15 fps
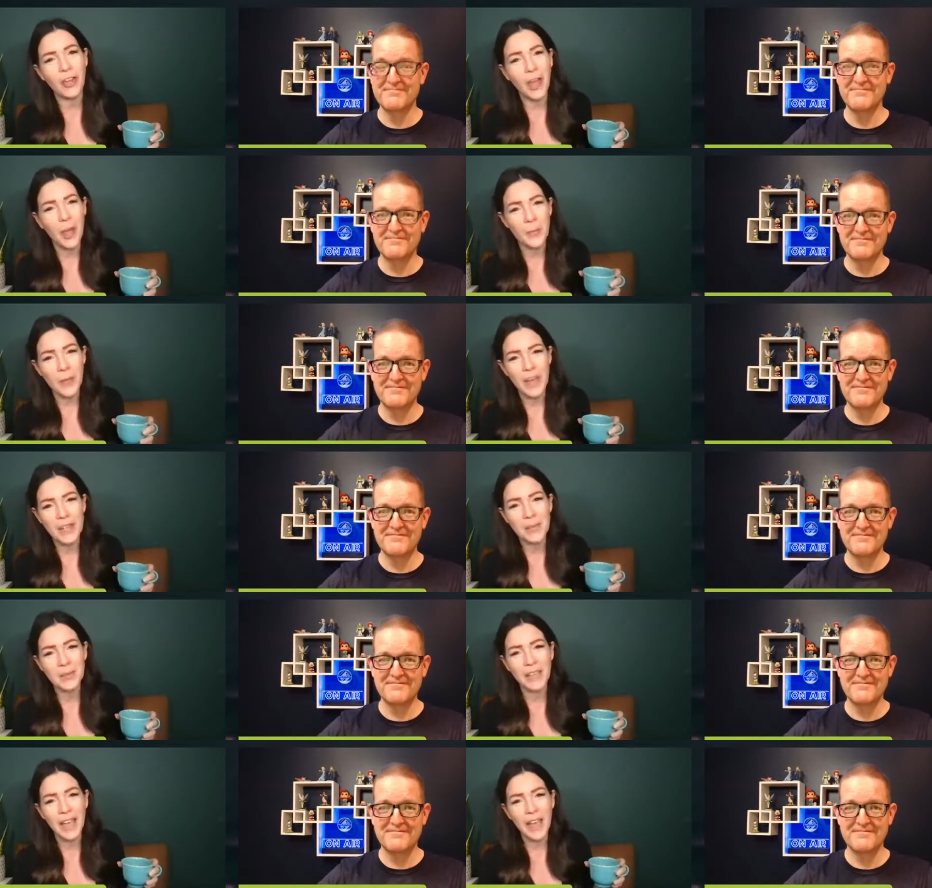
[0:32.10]
Speaker 1: cup
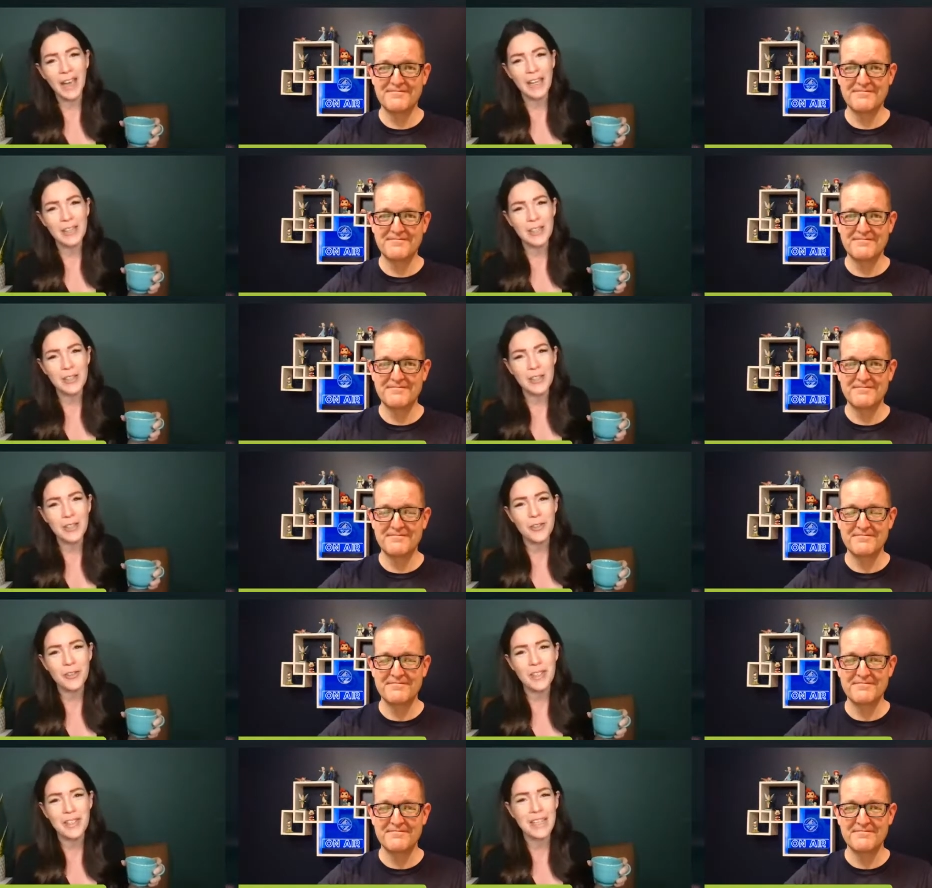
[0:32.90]
as we get
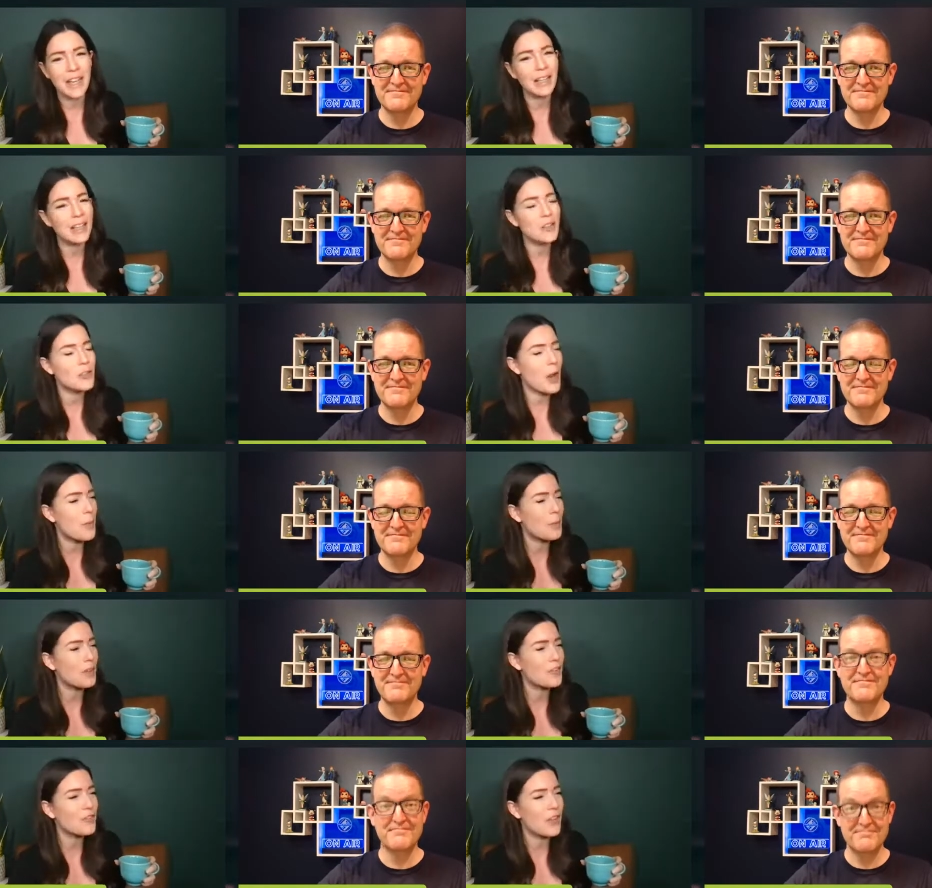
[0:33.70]
into the daily
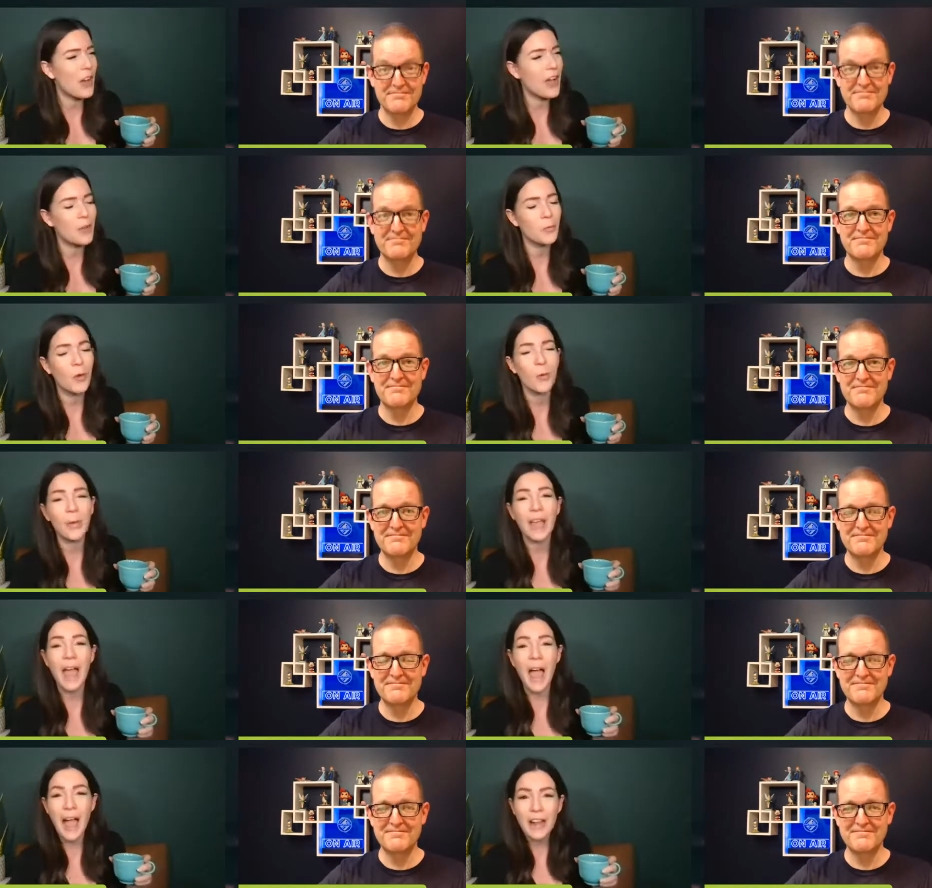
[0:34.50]
drop in fun, where
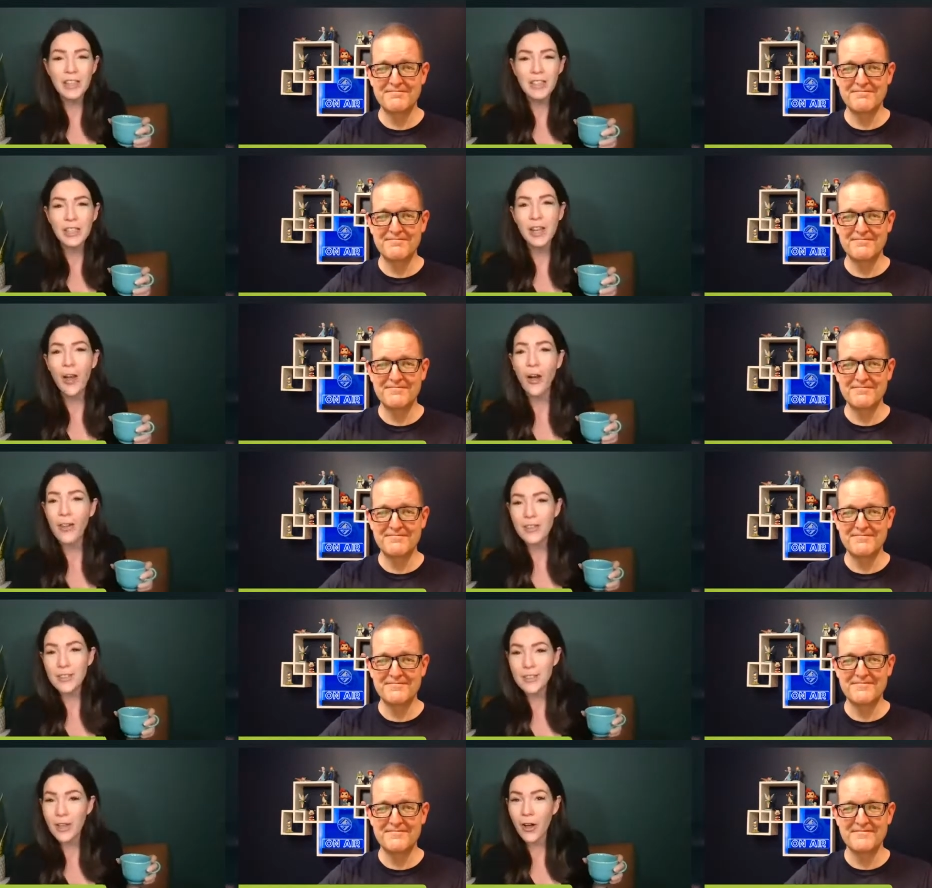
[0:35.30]
we actually
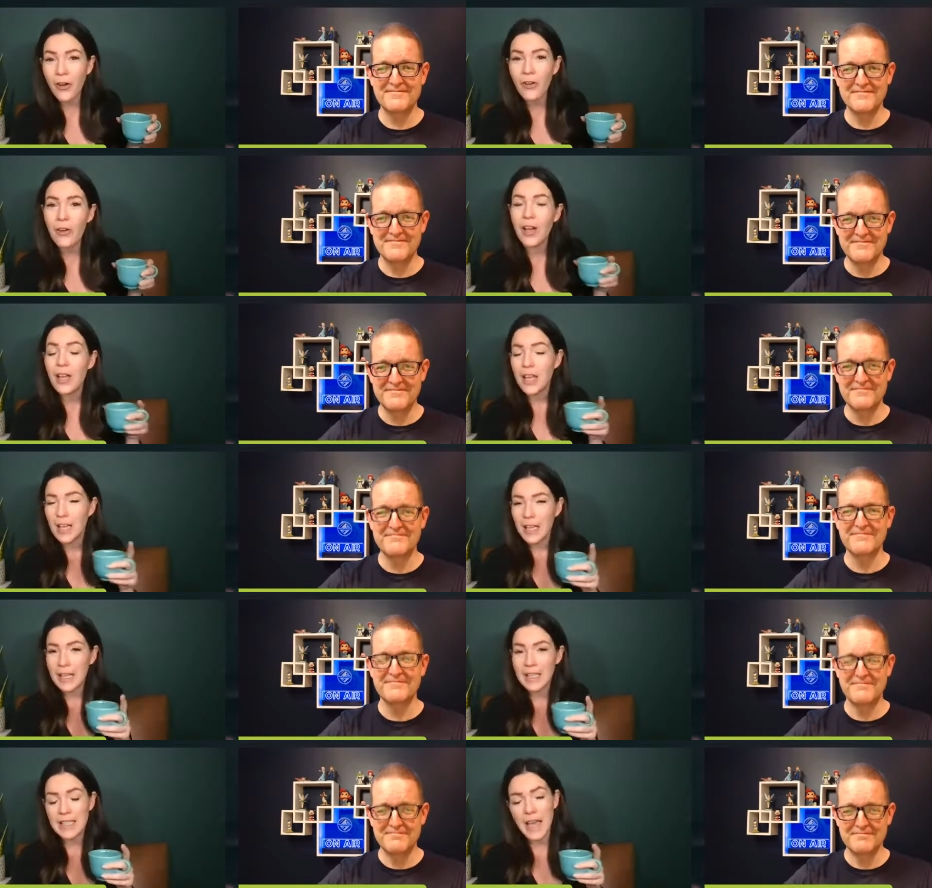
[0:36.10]
also
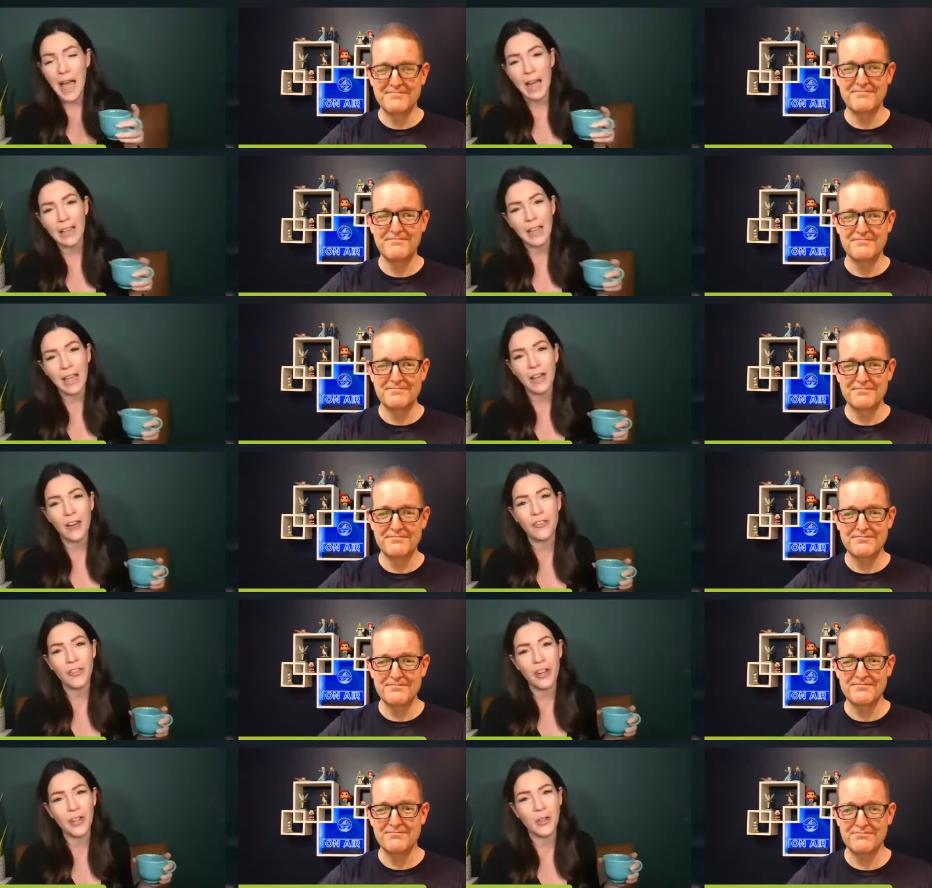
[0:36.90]
get to highlight
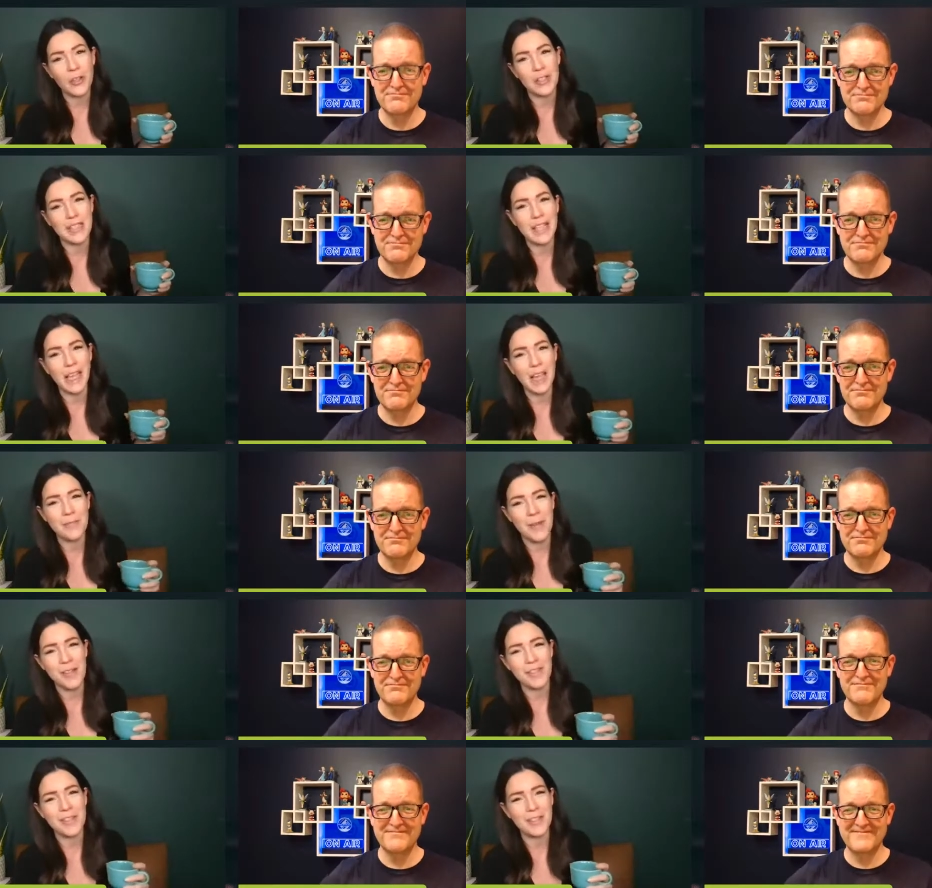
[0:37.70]
a fun course that
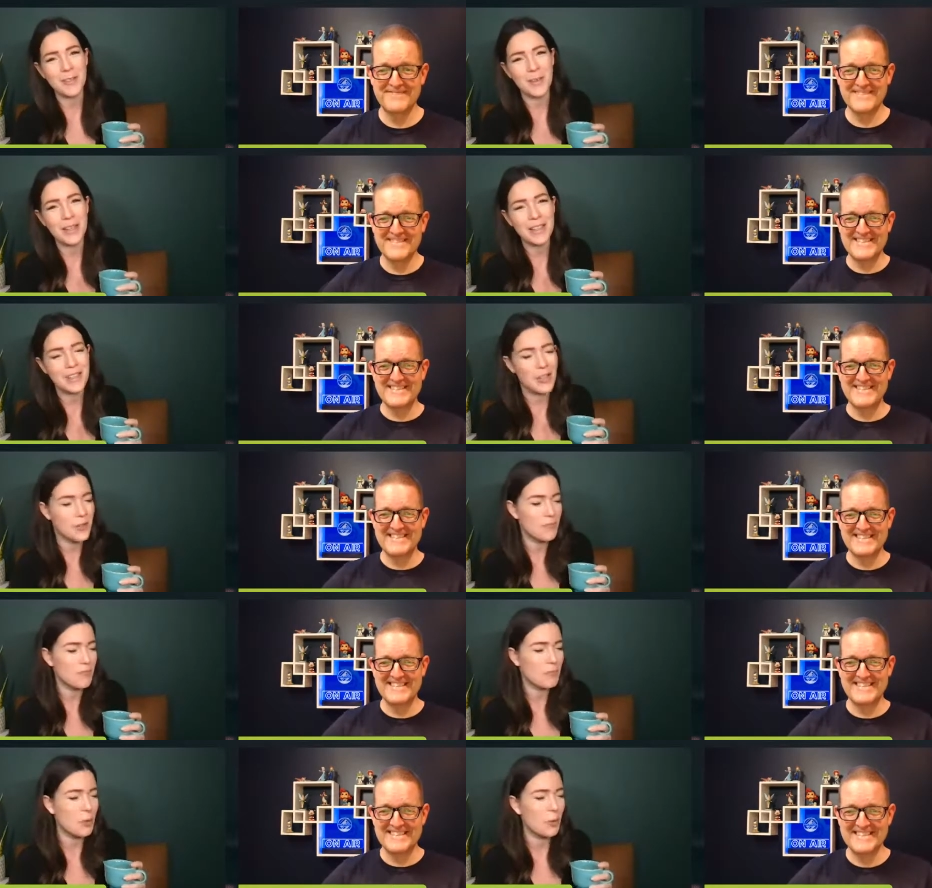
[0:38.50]
came out this week.
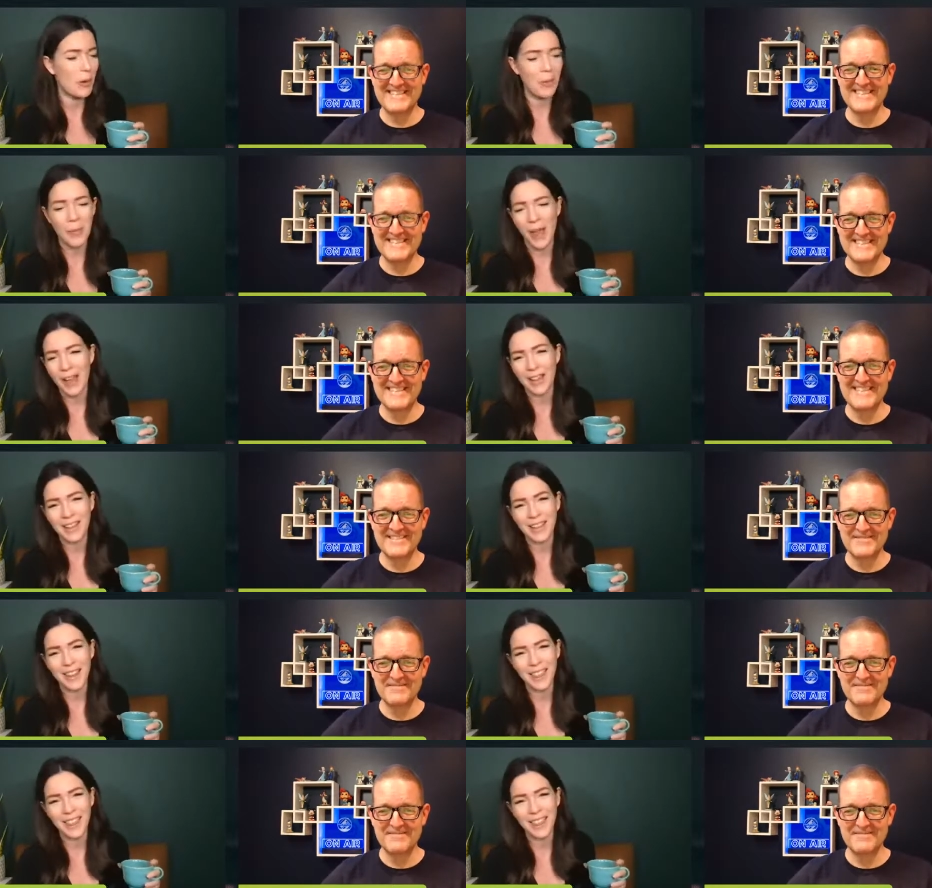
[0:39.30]
So we'll be right back.